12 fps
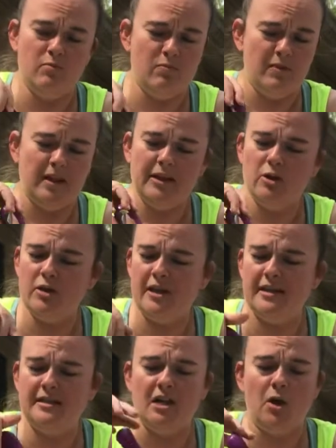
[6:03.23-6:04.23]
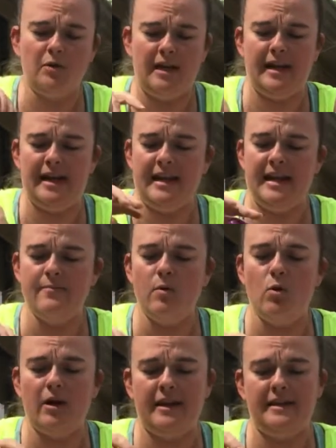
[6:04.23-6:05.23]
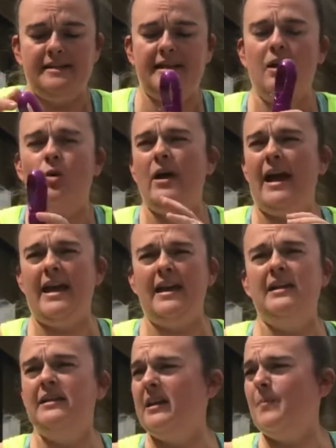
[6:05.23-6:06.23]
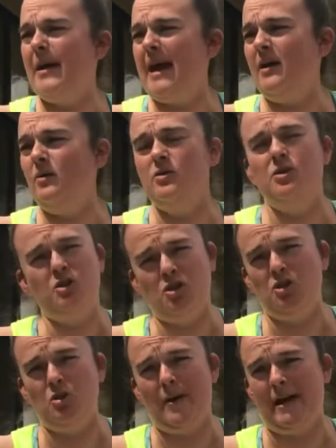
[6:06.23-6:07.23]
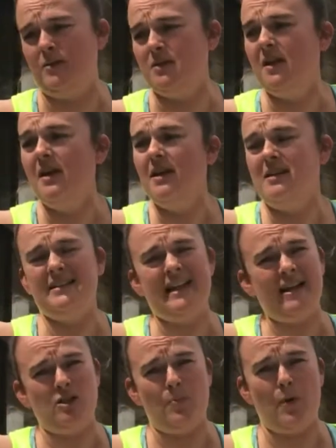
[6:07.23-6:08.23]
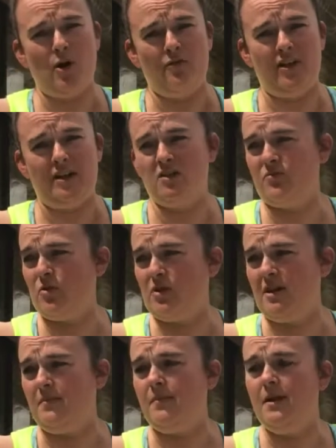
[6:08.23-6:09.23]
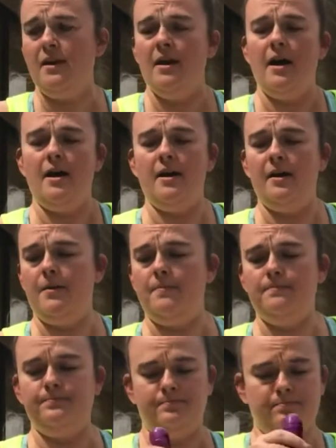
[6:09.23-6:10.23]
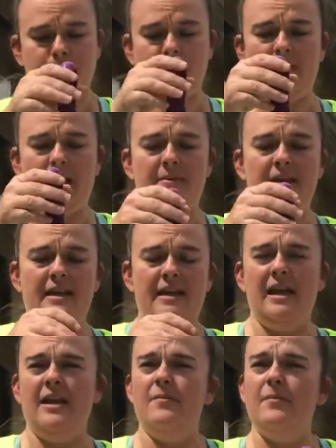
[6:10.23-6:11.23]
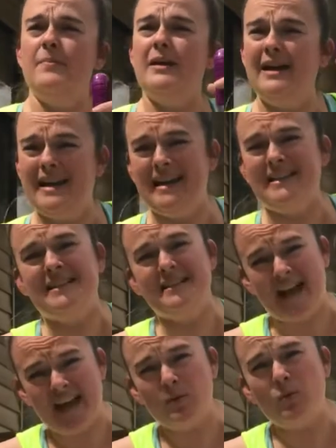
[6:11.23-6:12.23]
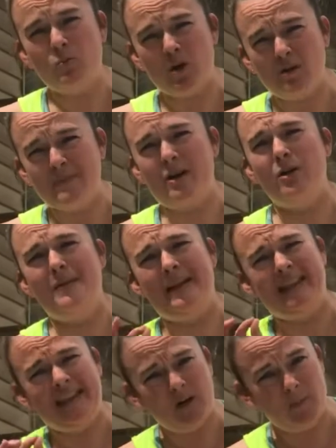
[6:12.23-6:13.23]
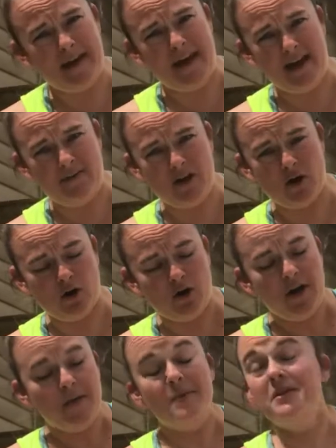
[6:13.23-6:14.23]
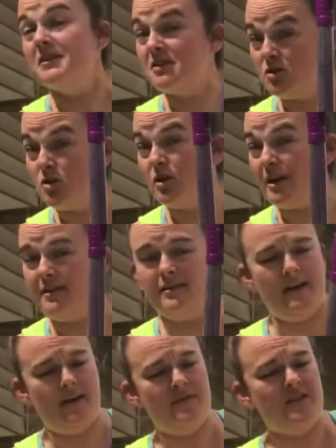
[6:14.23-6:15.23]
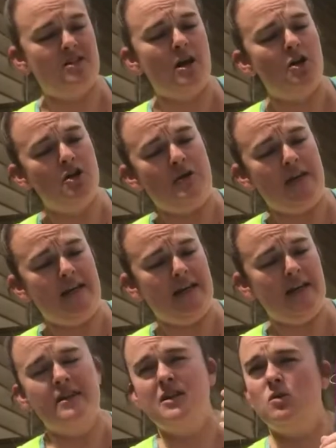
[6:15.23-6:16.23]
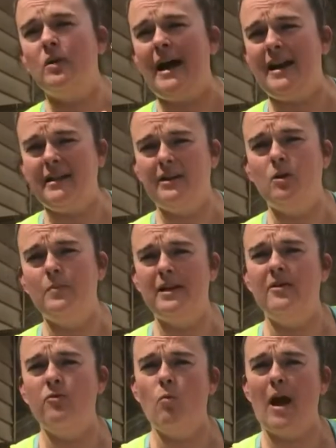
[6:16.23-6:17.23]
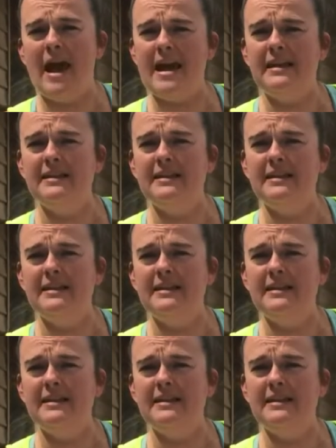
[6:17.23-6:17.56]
the little kids don't need any more in a single hand than a pound to 2 pounds. That's actually perfect for them. And then, but again, sand would work better. It'd be a little bit heavier, but this is good. If this is all you can get, this will add a little bit of weight